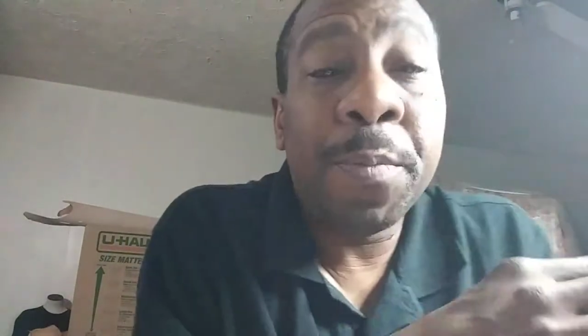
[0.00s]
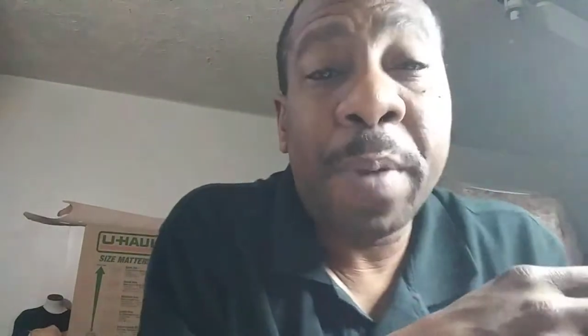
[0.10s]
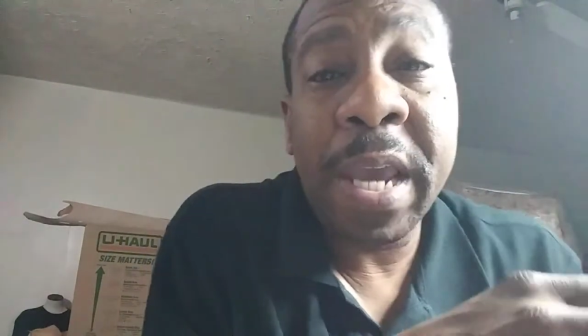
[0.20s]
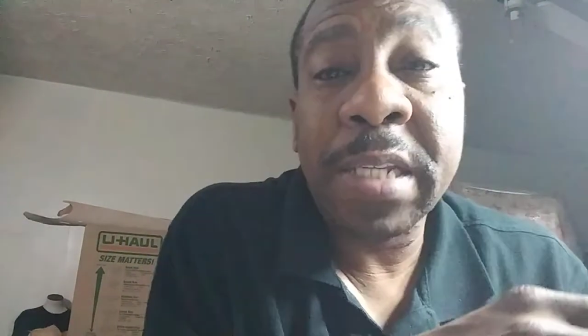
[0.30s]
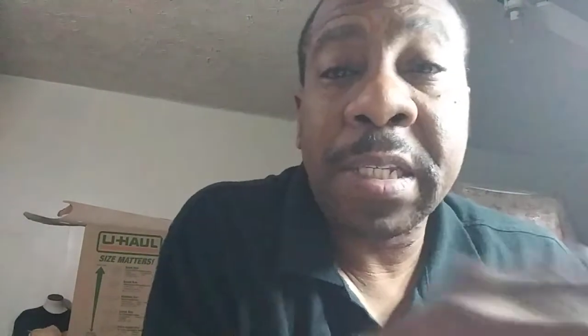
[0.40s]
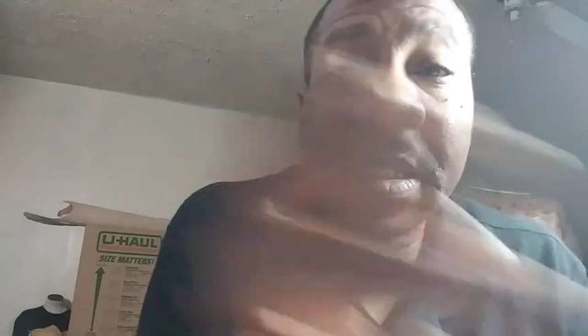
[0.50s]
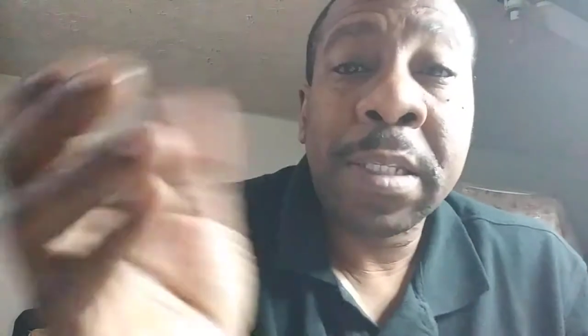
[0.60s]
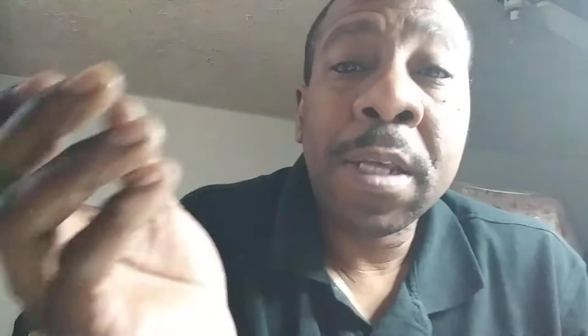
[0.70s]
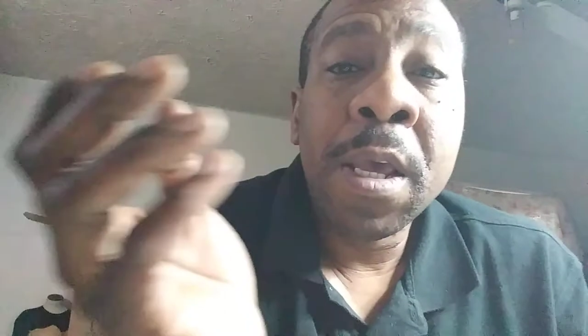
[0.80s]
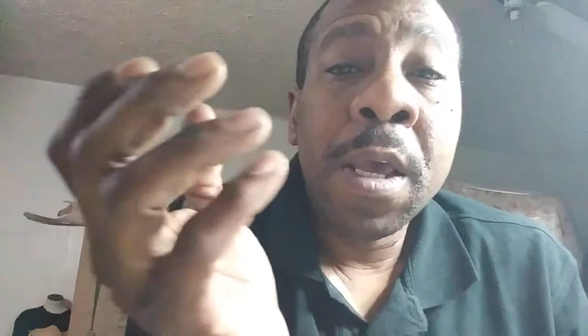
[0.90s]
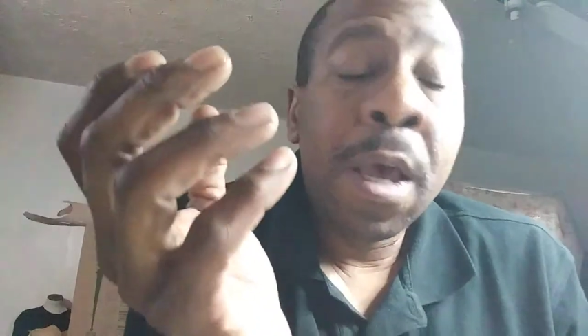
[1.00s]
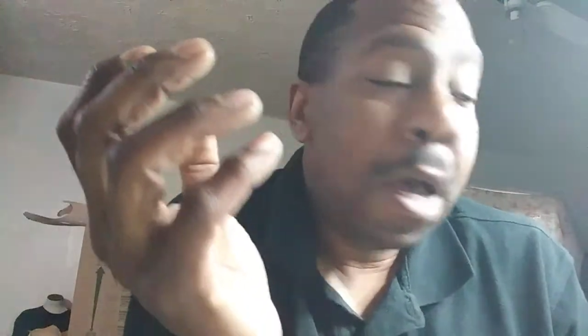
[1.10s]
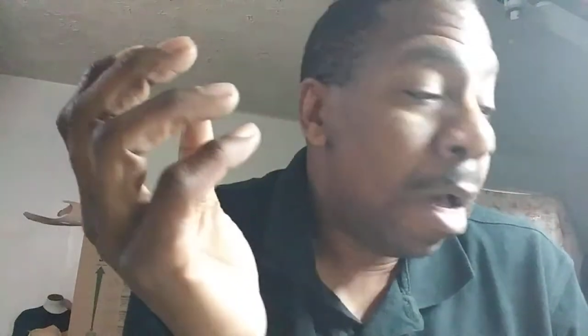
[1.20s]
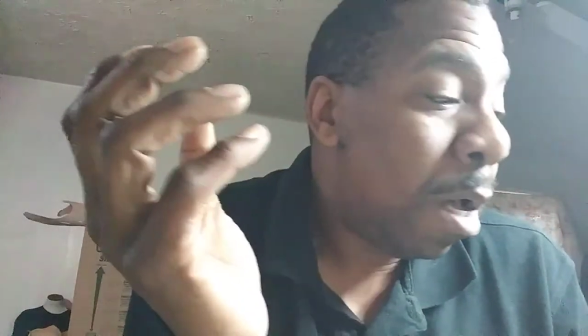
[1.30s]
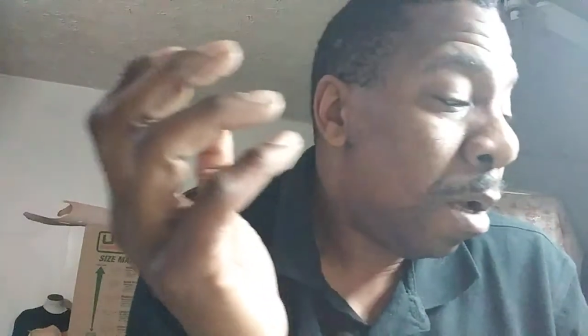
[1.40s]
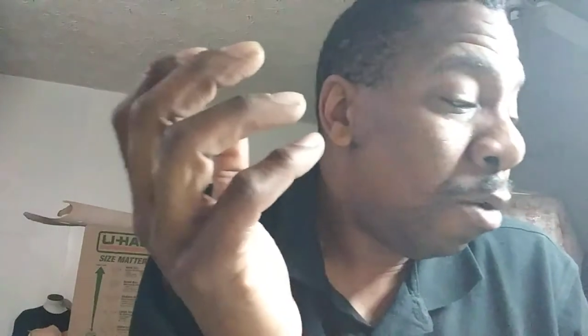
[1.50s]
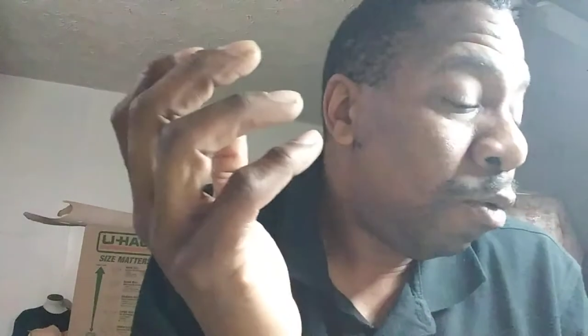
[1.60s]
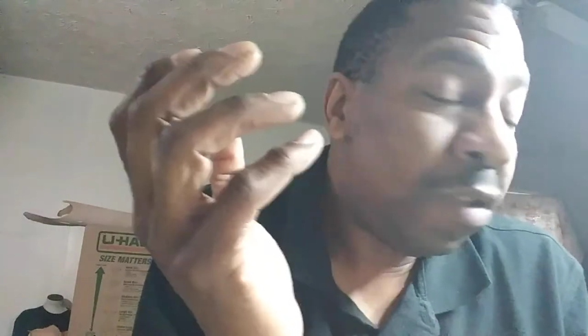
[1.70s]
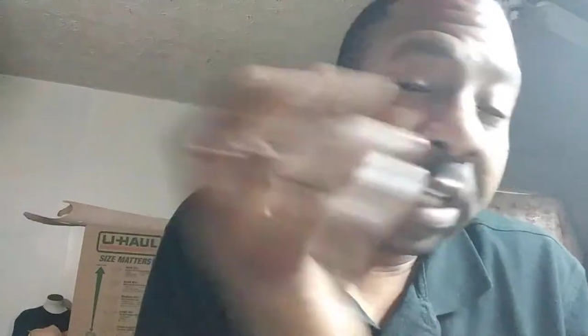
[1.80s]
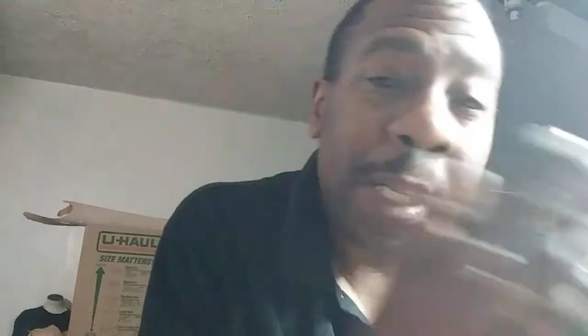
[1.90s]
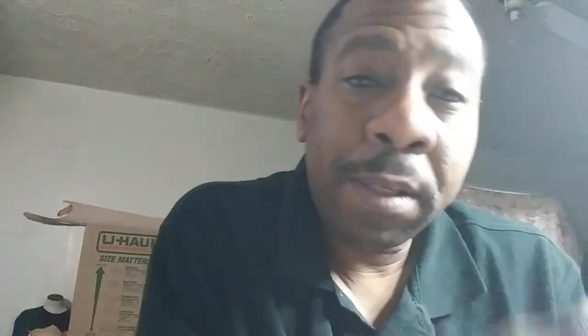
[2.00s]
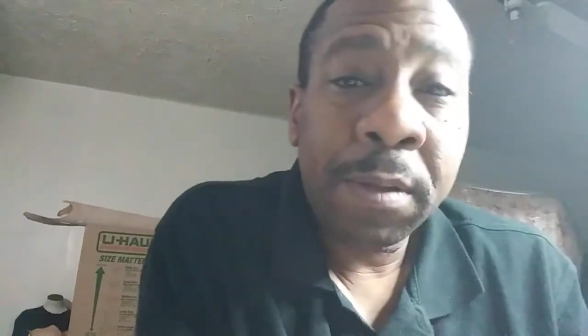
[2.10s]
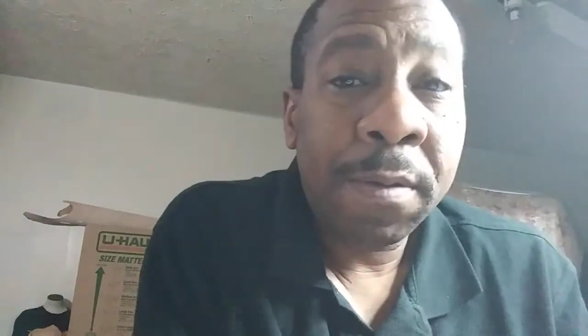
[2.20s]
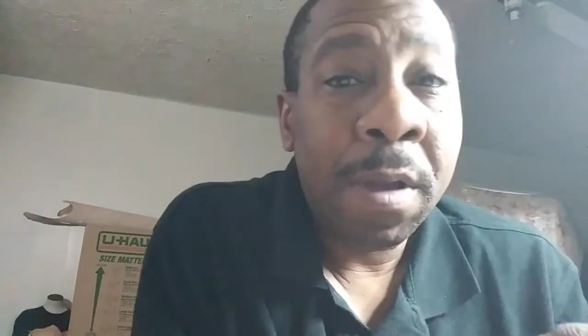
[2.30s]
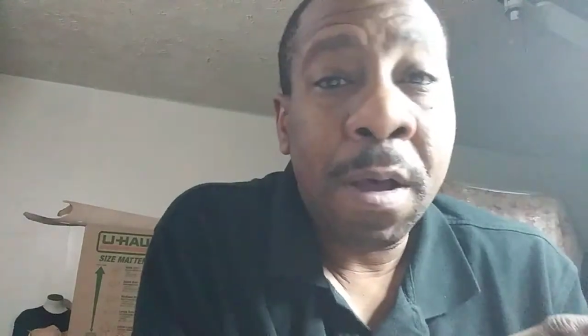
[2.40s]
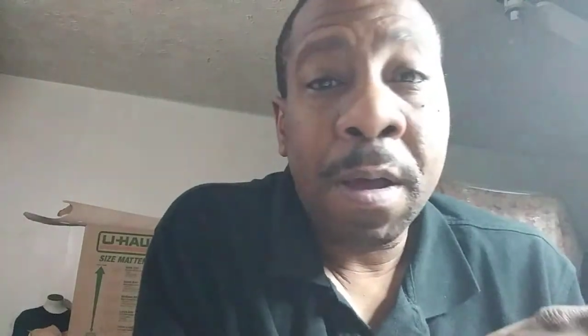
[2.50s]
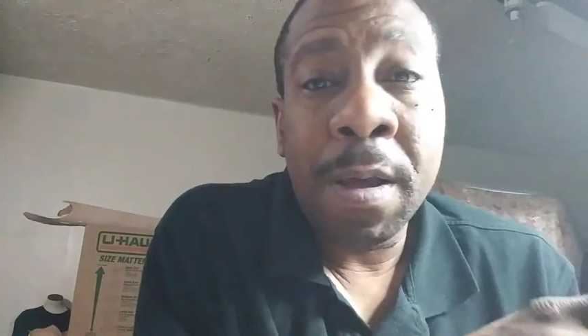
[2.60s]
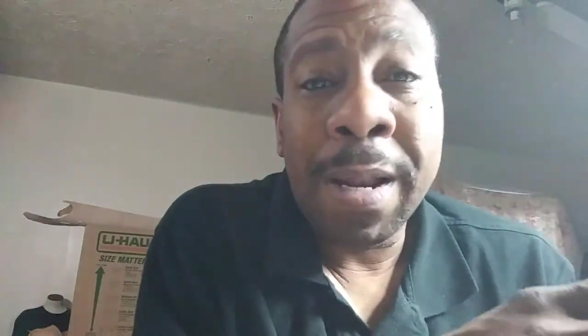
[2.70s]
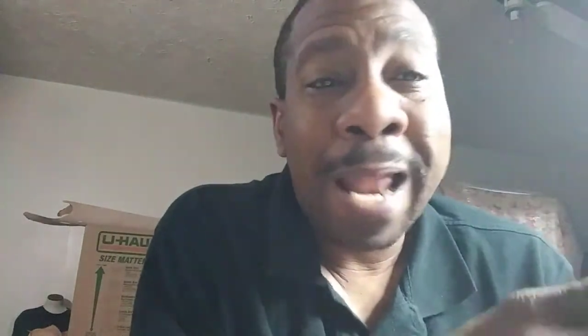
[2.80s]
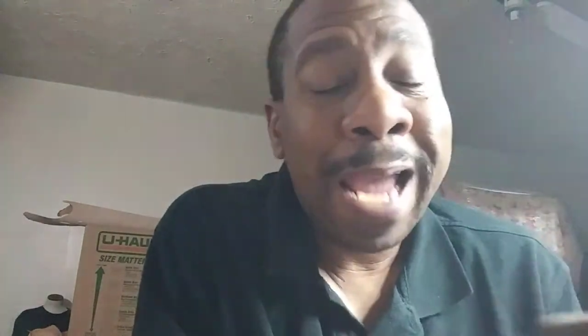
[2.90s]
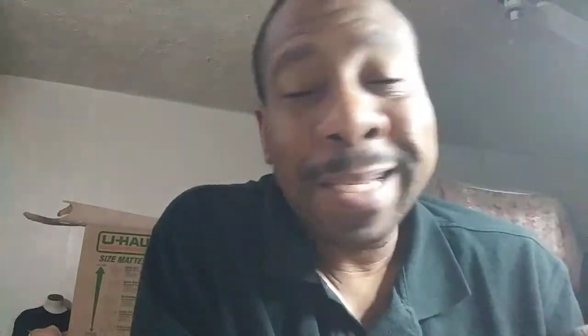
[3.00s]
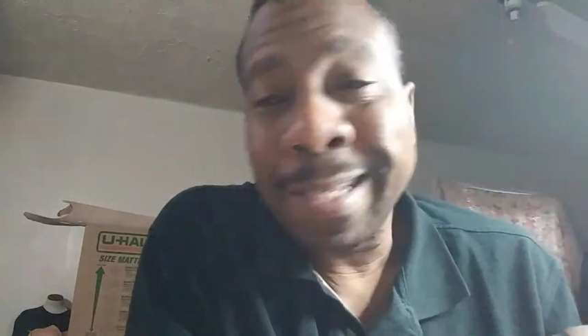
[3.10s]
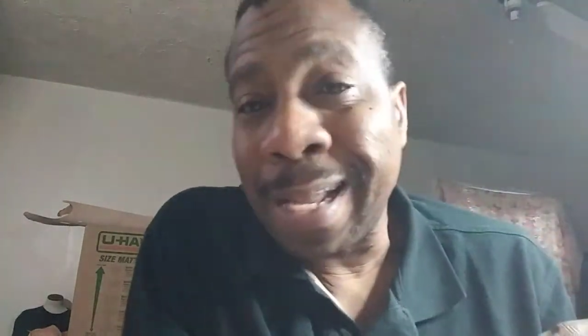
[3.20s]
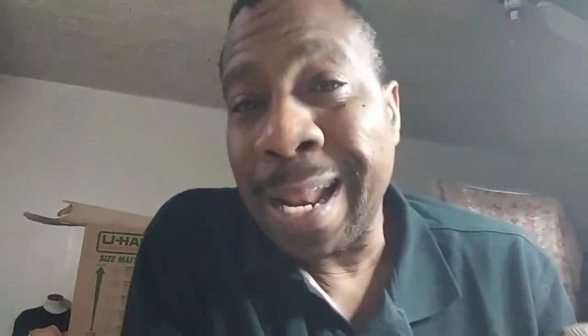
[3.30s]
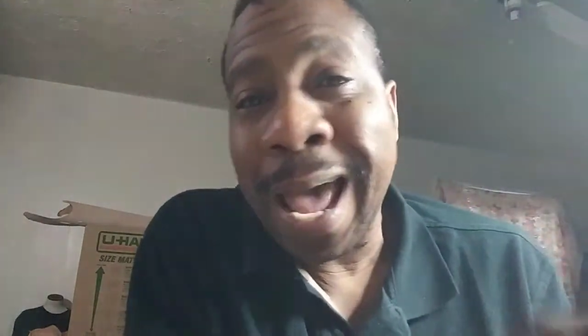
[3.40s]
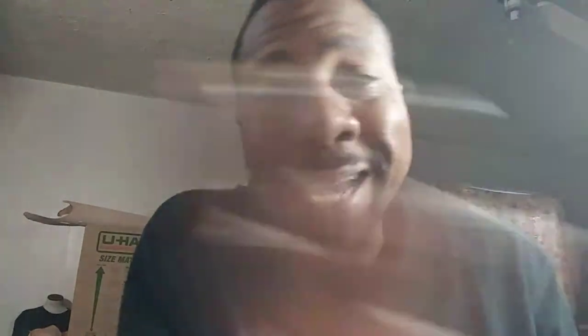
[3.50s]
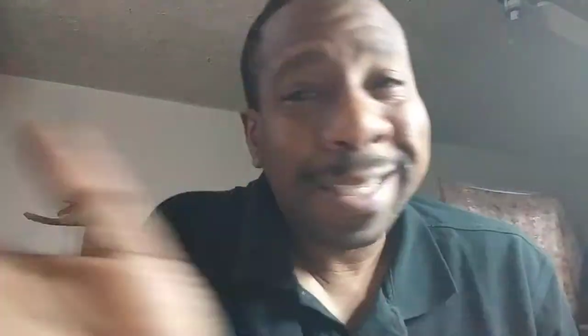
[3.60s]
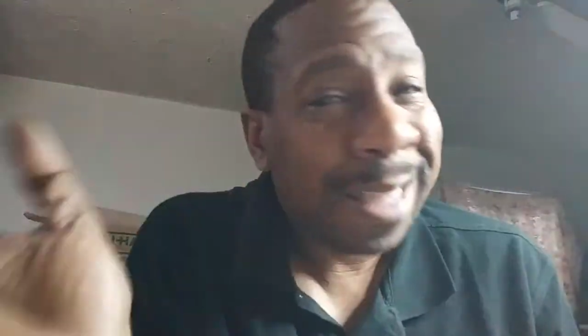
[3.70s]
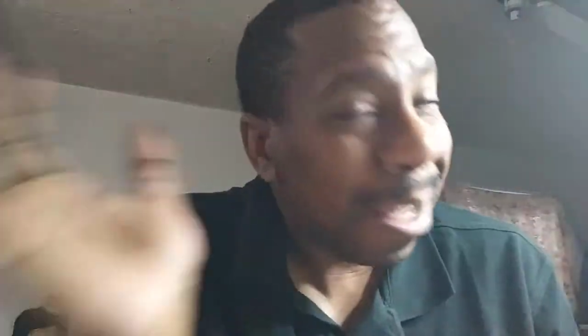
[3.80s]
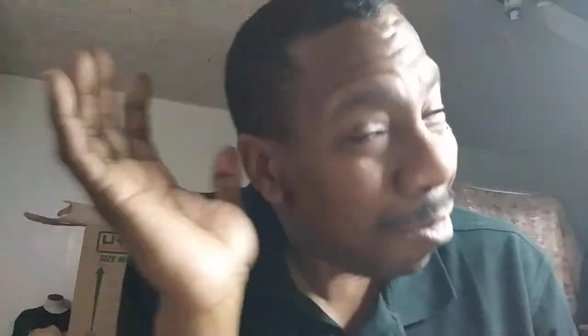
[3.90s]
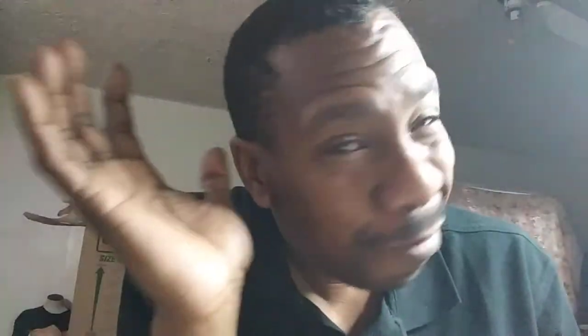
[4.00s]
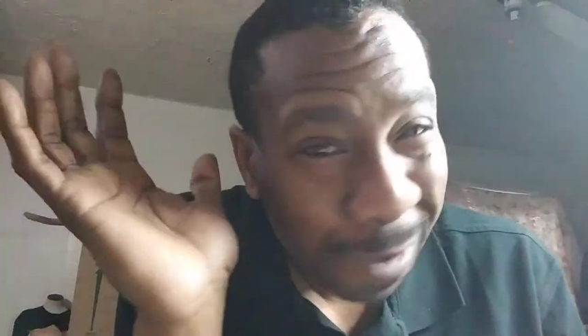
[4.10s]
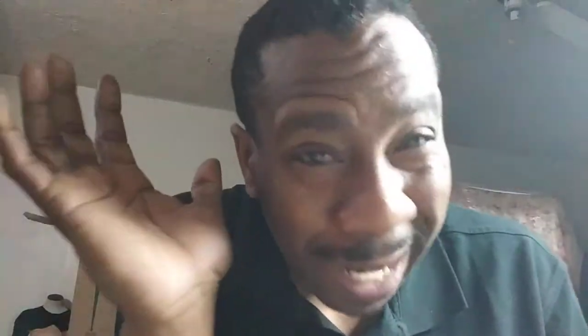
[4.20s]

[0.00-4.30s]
pages uh, who sent uh, like the likes. Thank you for